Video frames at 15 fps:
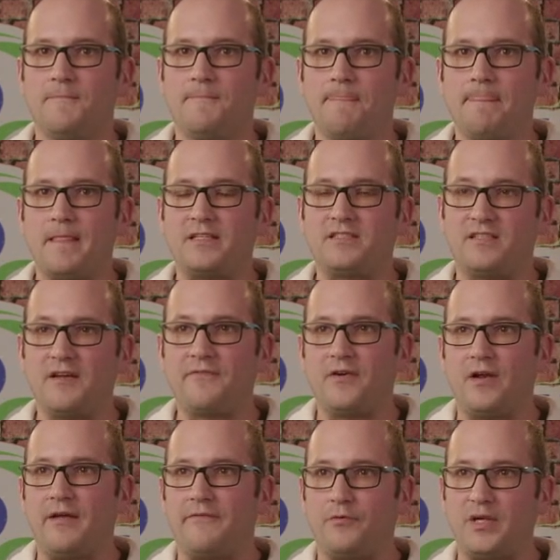It's different
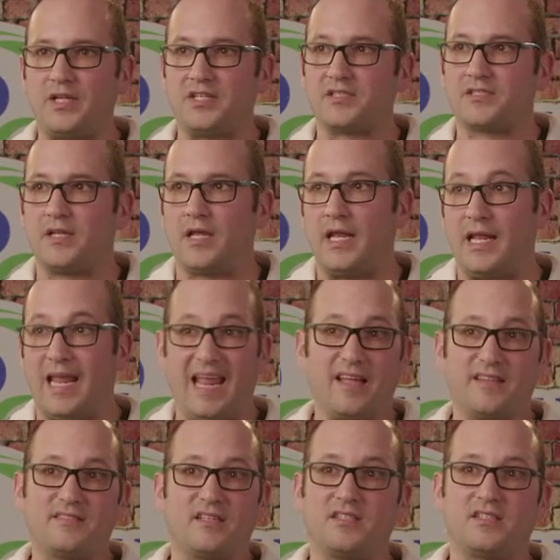if we just
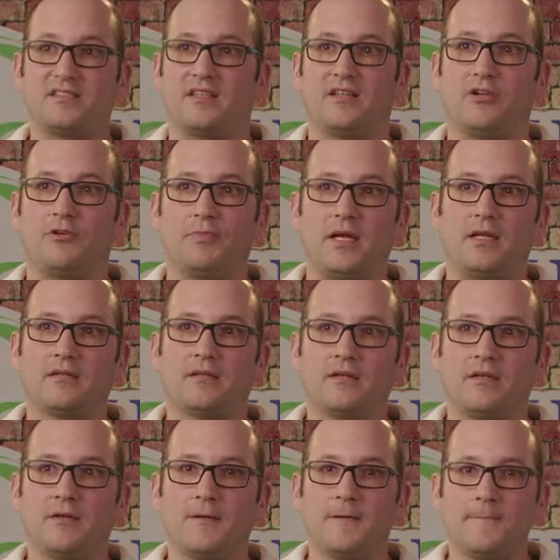enhance it just a little bit
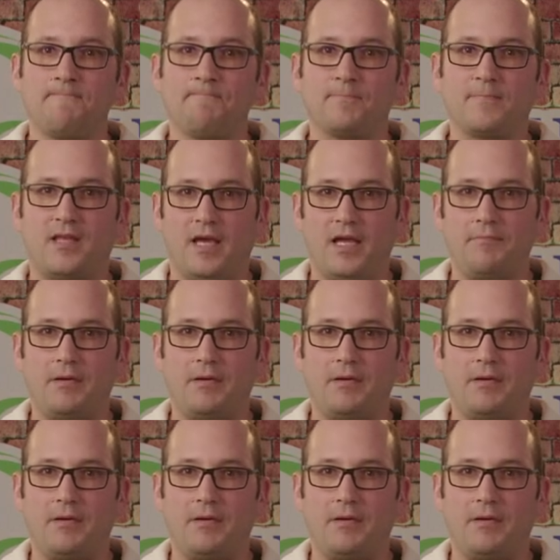okay?